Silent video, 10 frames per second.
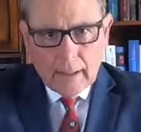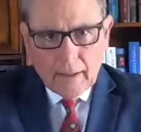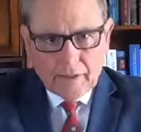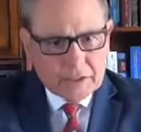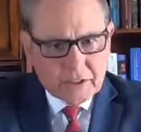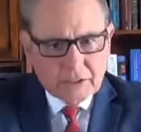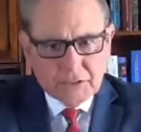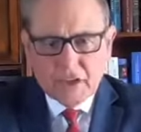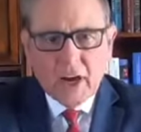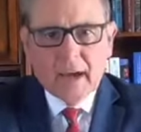This is
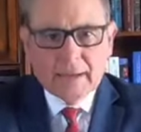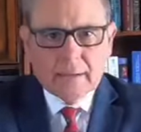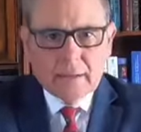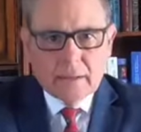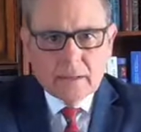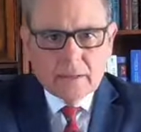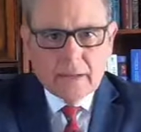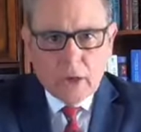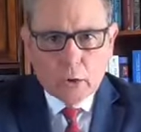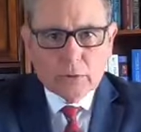not
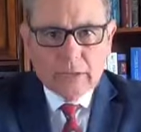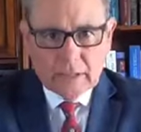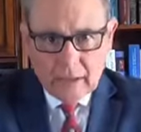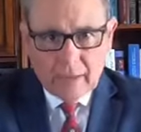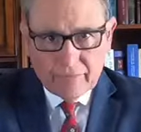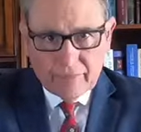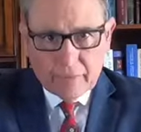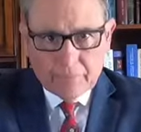the only life.